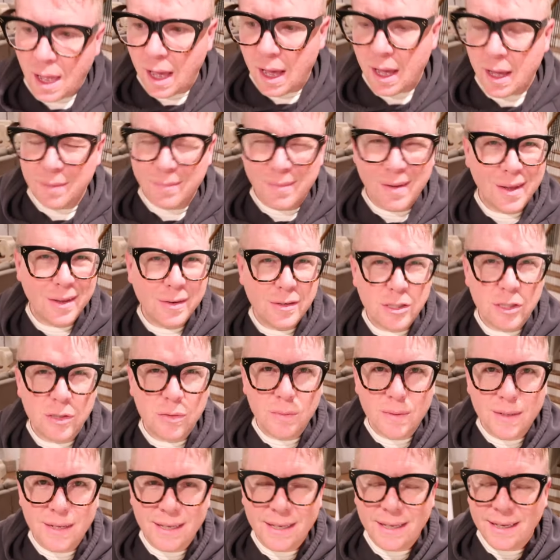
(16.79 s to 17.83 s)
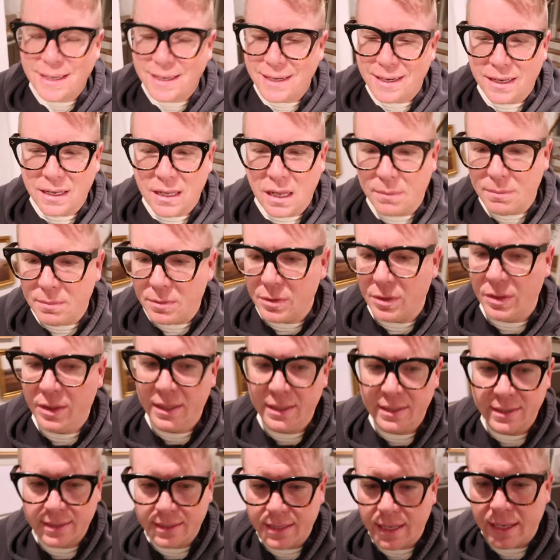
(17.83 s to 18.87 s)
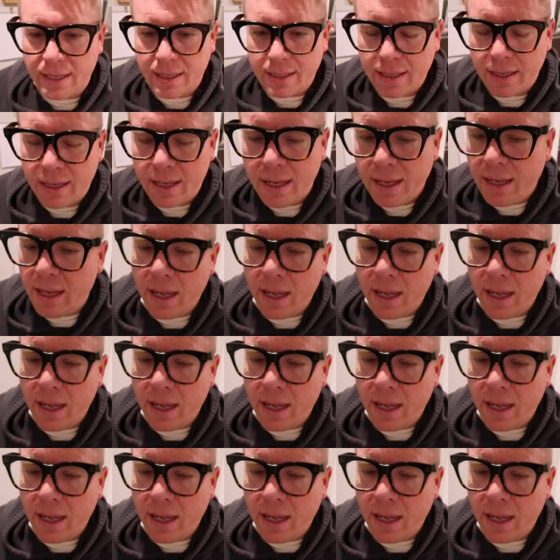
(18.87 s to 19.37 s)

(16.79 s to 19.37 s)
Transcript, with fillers: Um, I just want to get a couple things done.